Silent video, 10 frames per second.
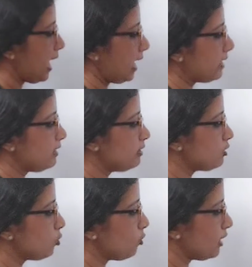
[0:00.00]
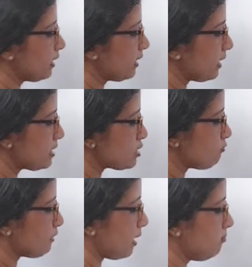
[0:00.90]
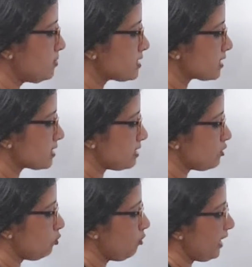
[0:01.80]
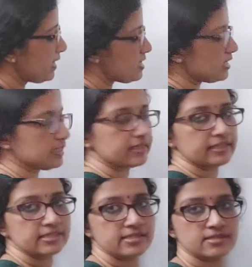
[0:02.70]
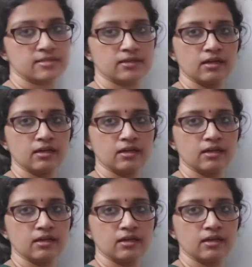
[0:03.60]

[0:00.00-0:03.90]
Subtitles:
angle 2 increased from 60 to 80 degrees.